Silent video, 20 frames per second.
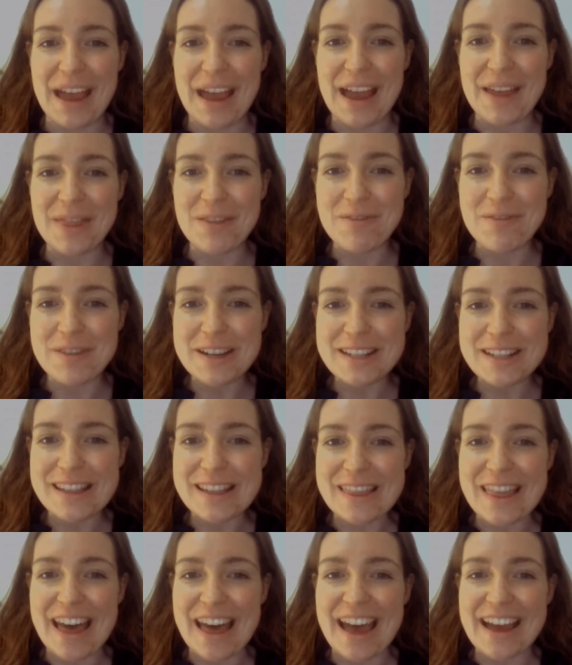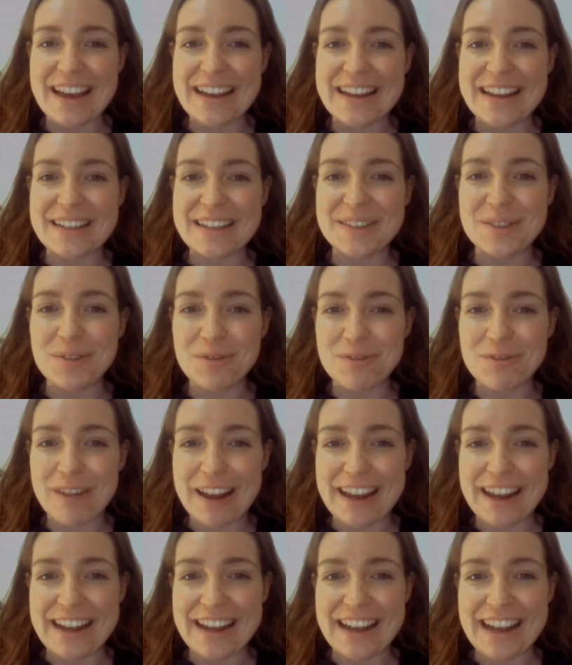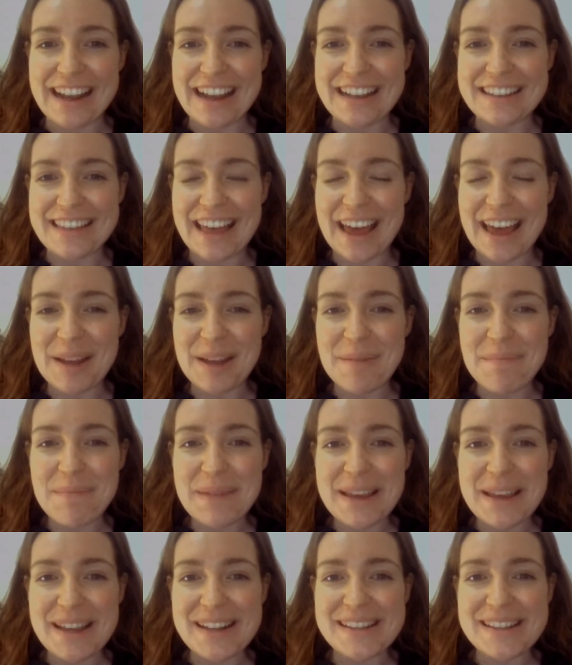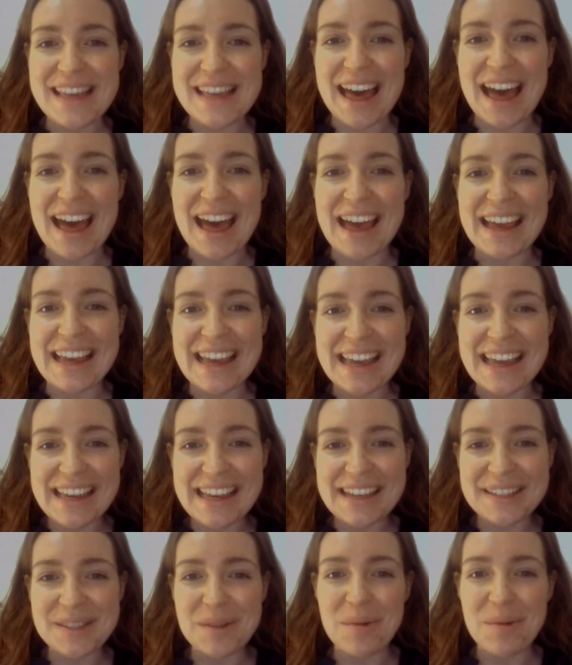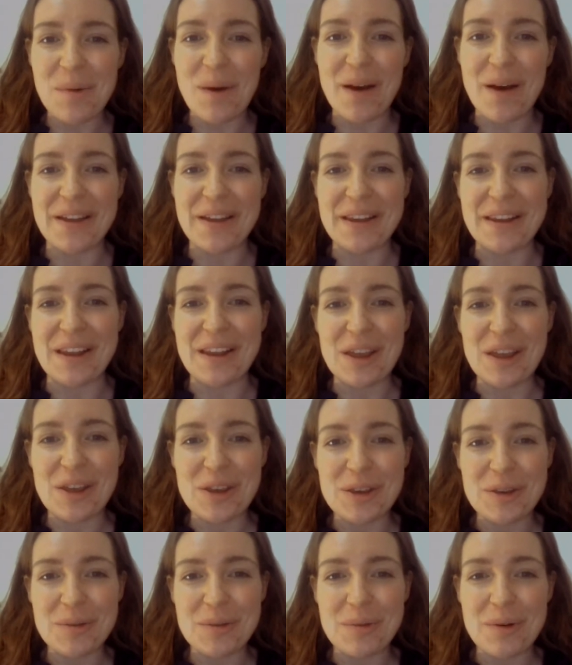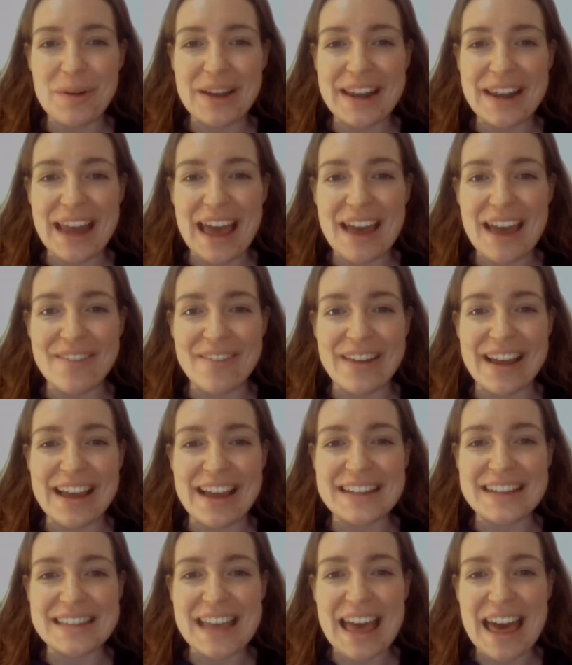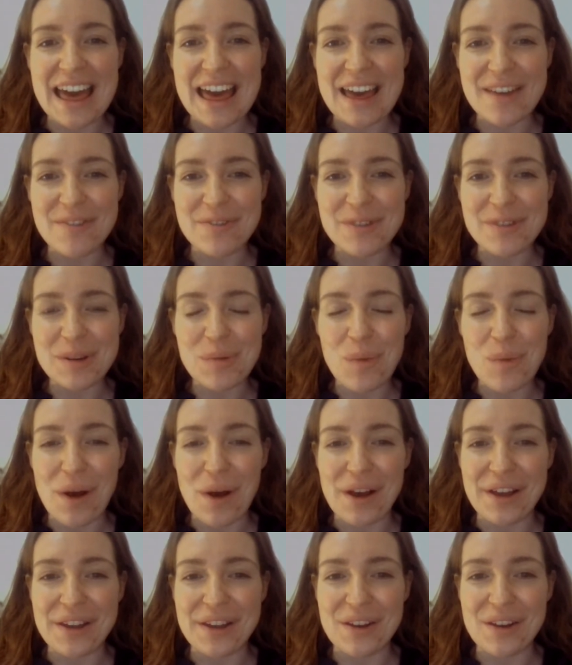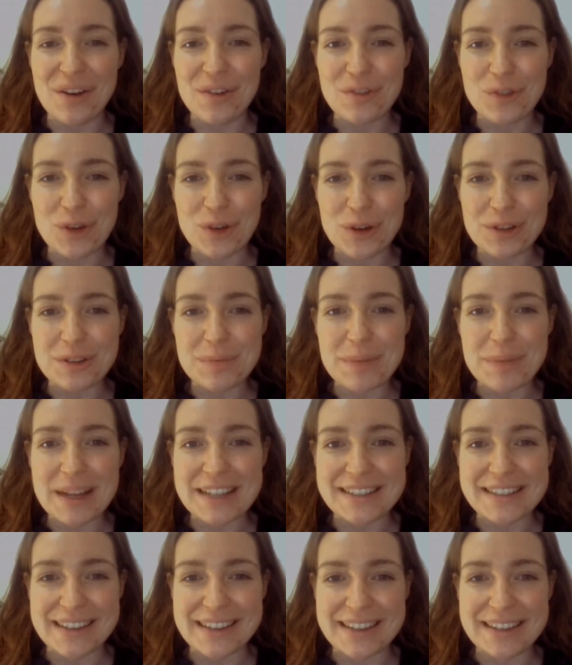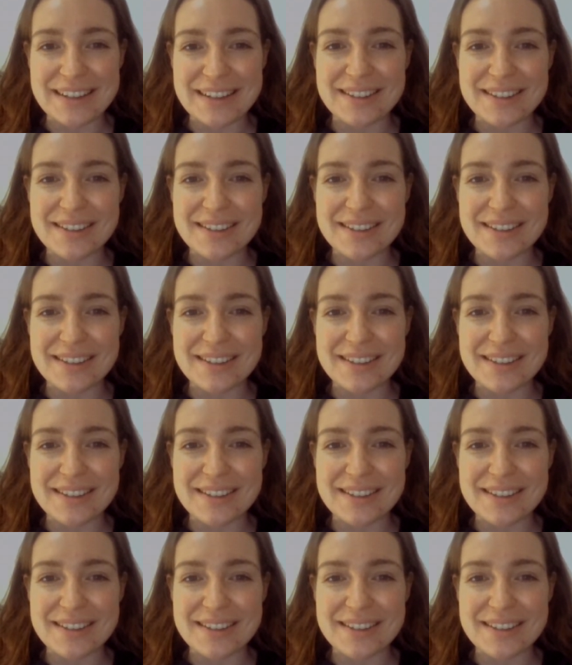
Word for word: And the reason that is great is that it means that he is the one who will inherit every one of God's blessings.